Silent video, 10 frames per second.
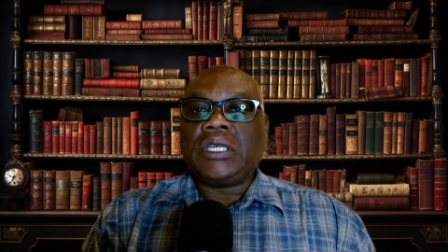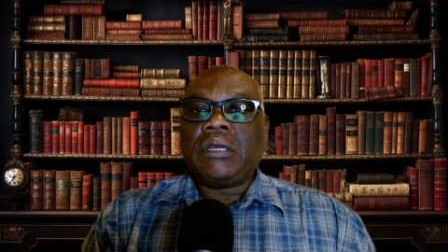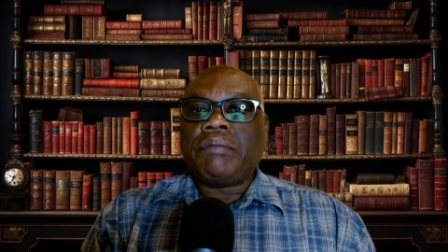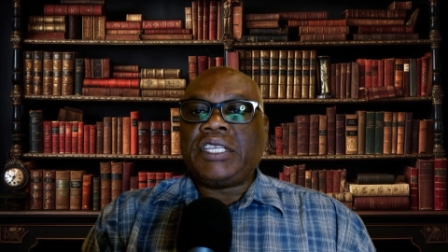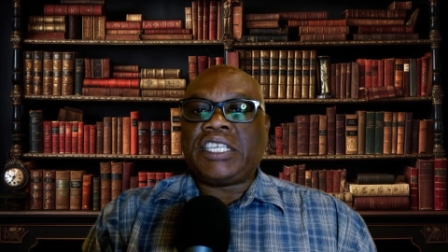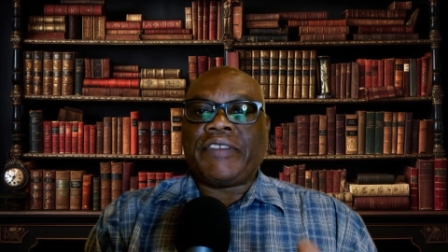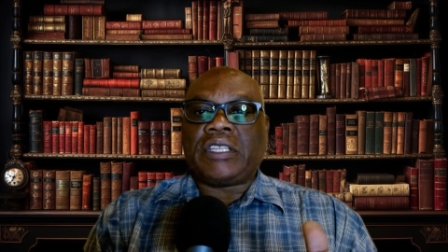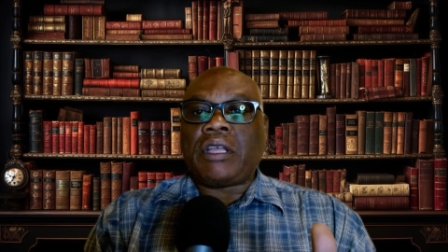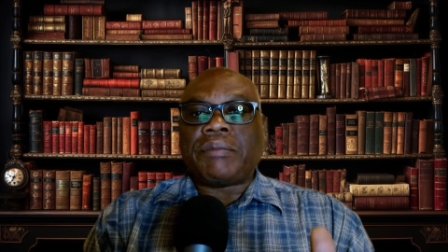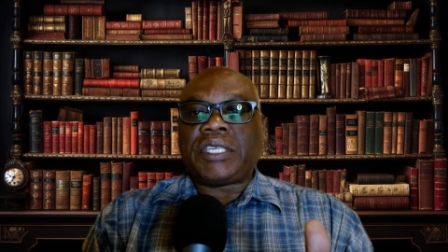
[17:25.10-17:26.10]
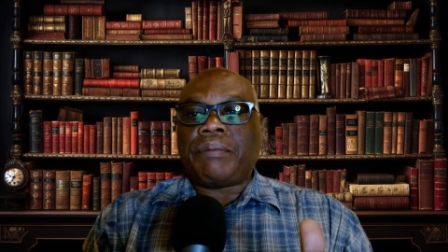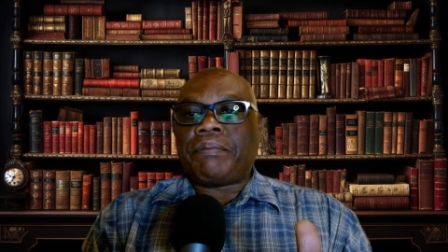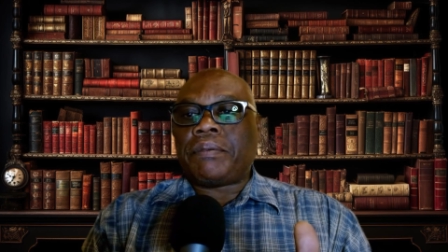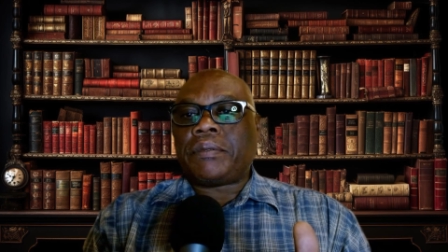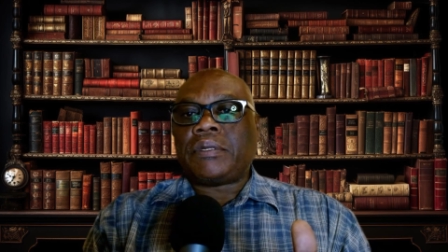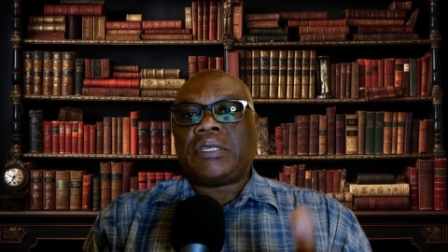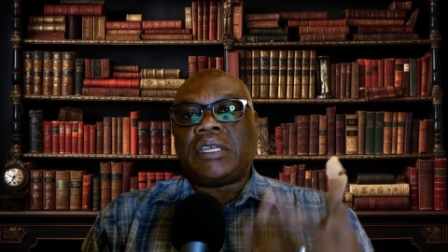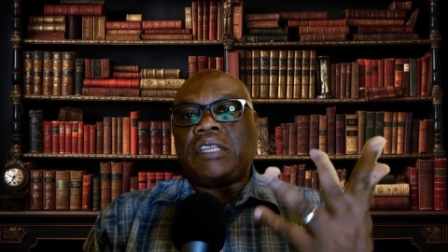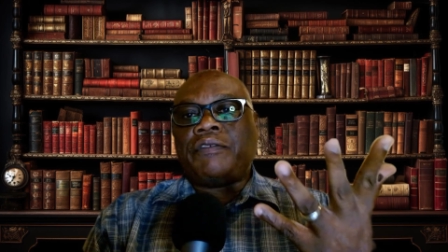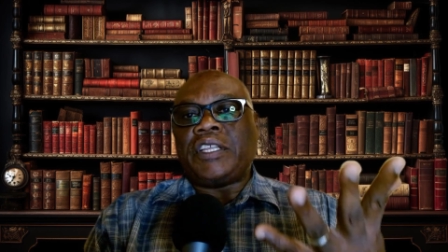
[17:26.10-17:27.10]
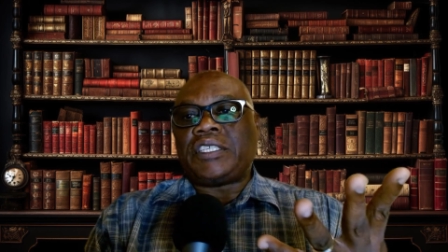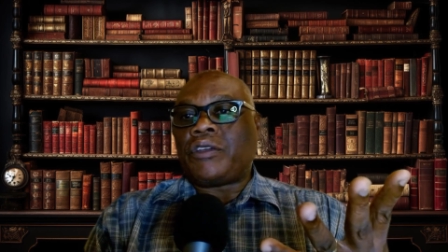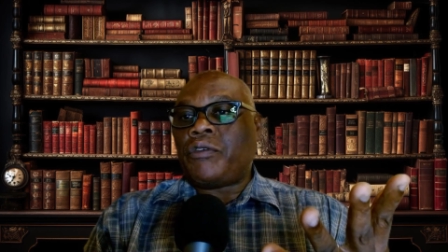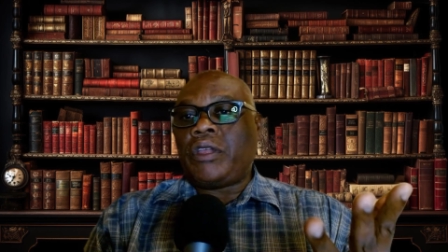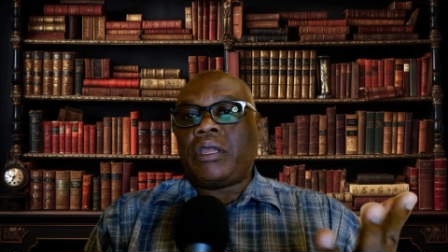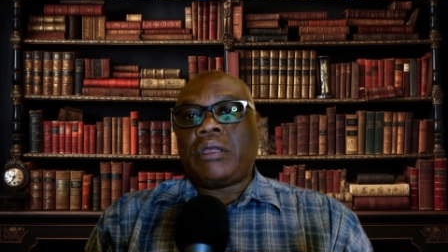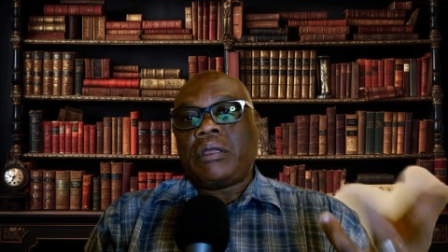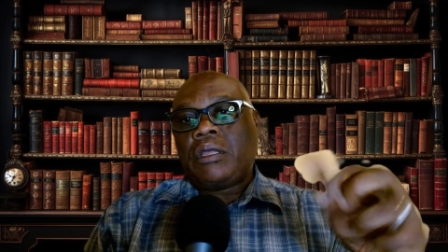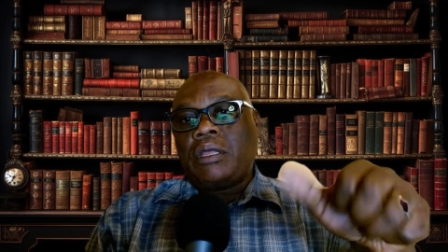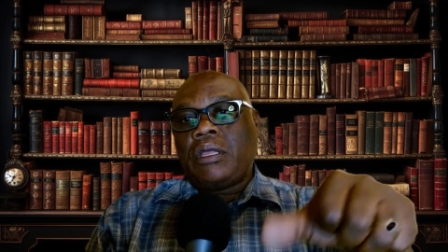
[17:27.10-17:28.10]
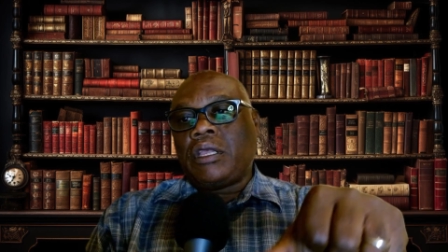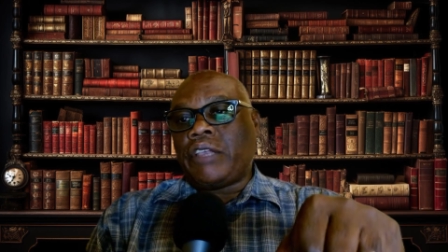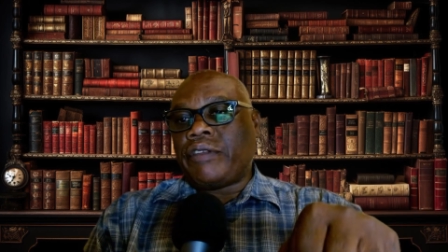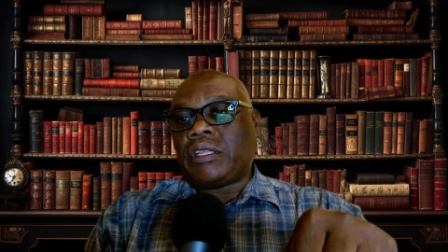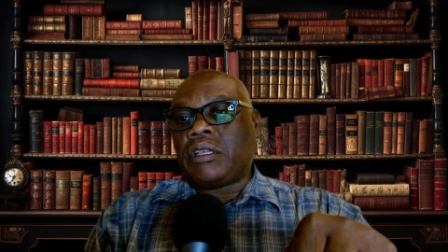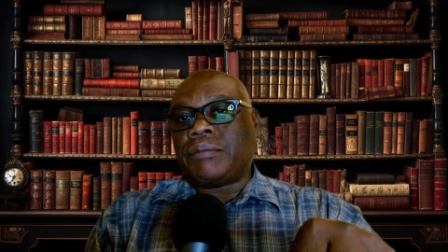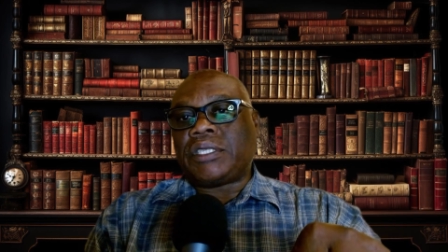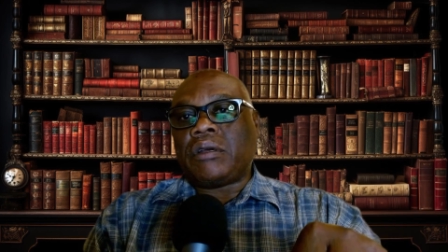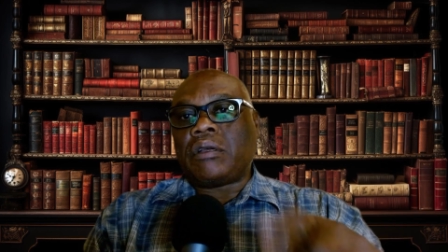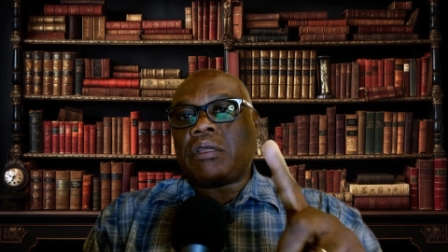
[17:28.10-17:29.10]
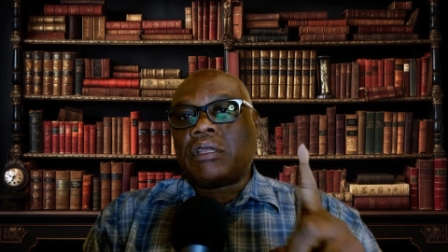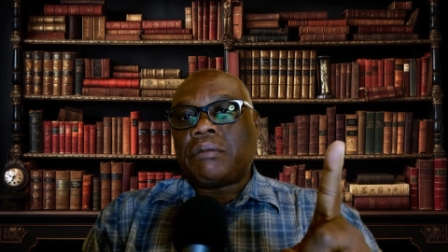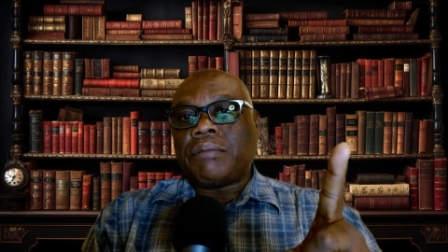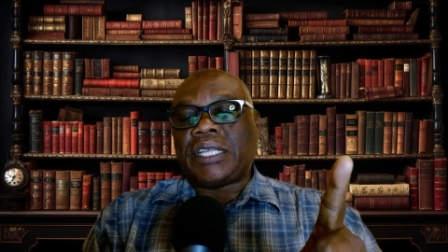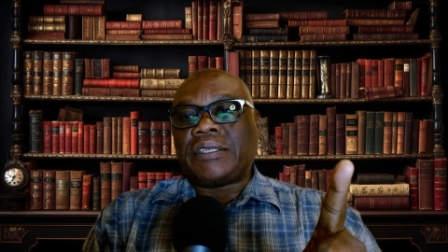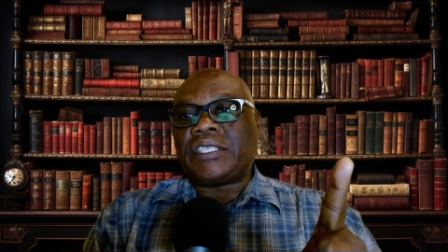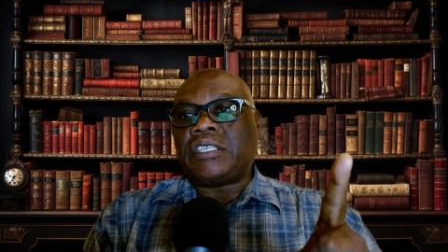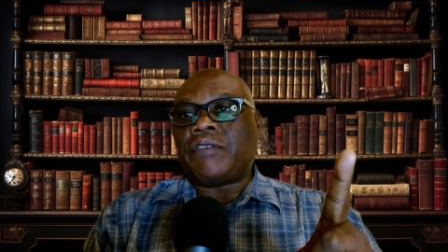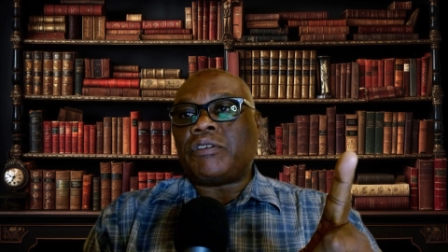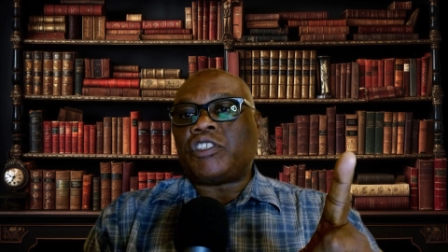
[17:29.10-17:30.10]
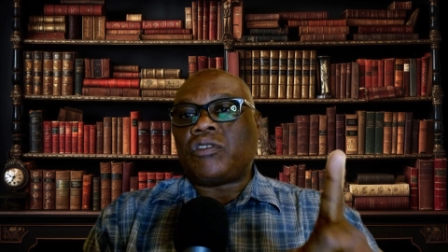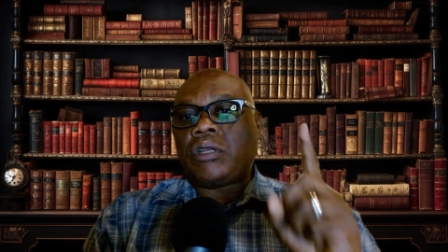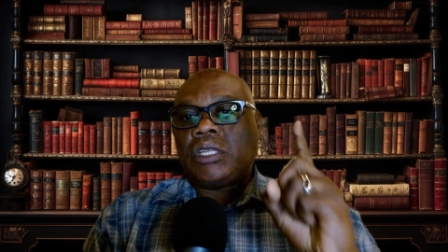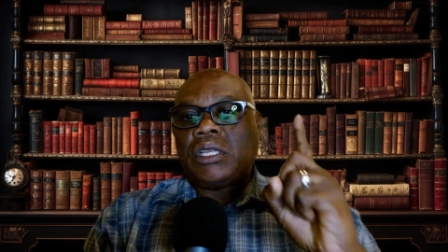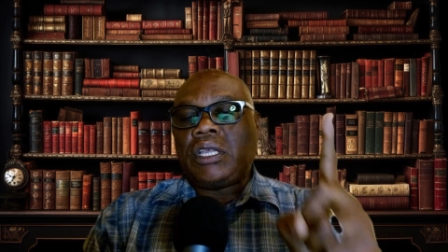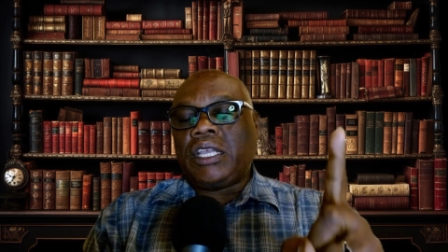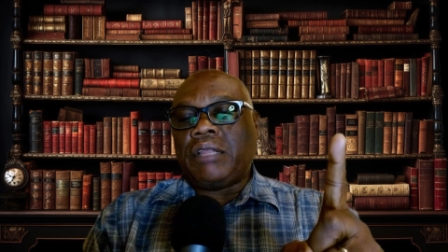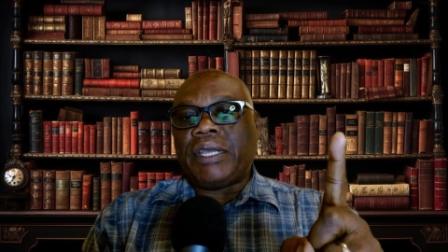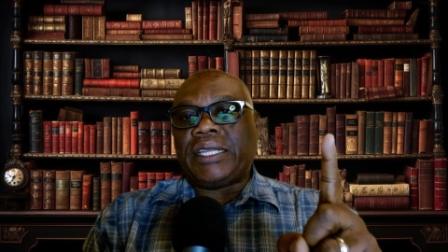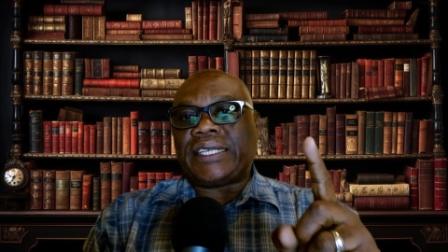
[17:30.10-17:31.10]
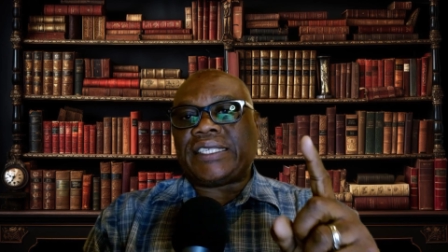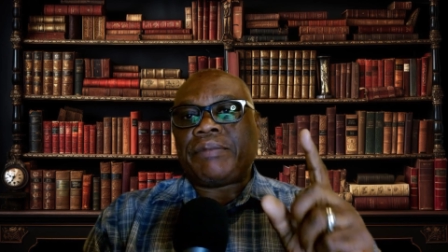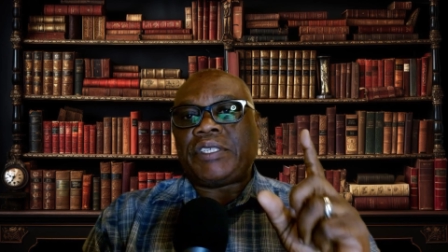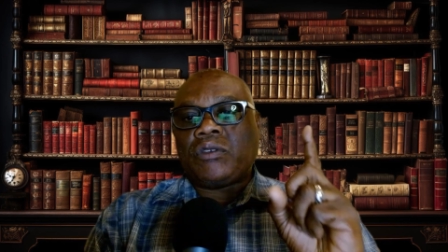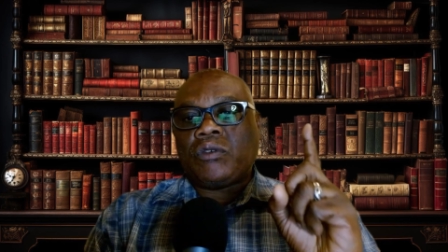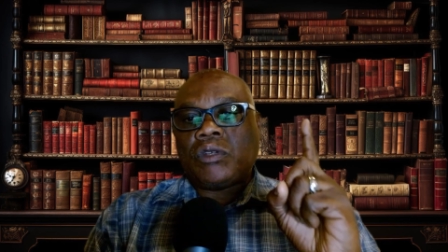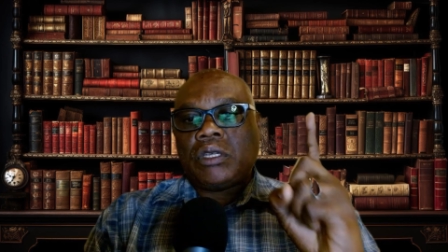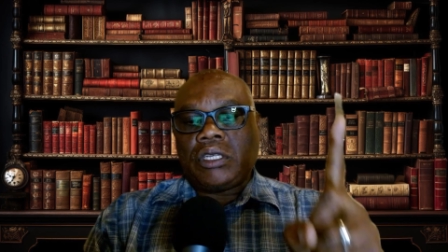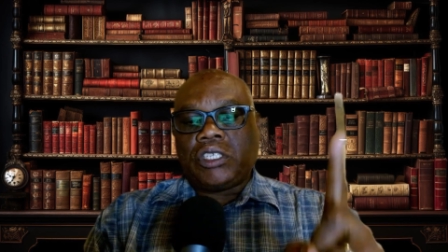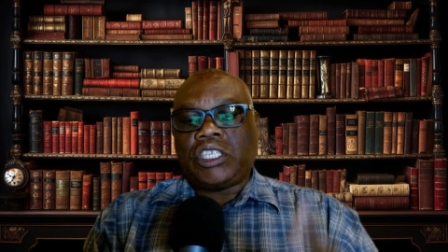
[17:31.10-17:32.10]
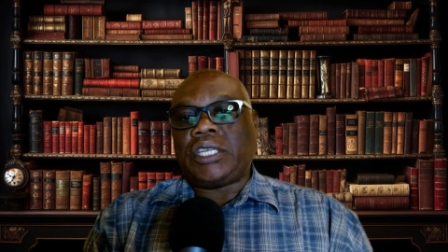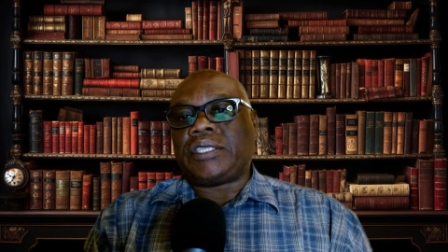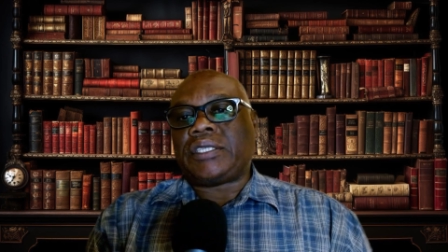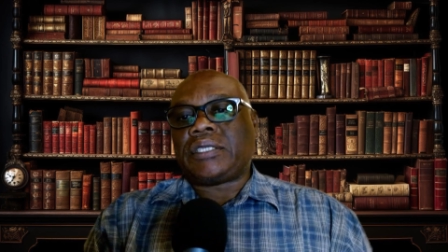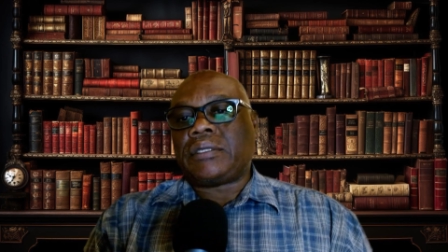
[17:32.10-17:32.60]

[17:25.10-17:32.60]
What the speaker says: please give it a thumbs up. And if you disagree, give it a thumbs down. But I'll see you very shortly in my next episode. Cheers.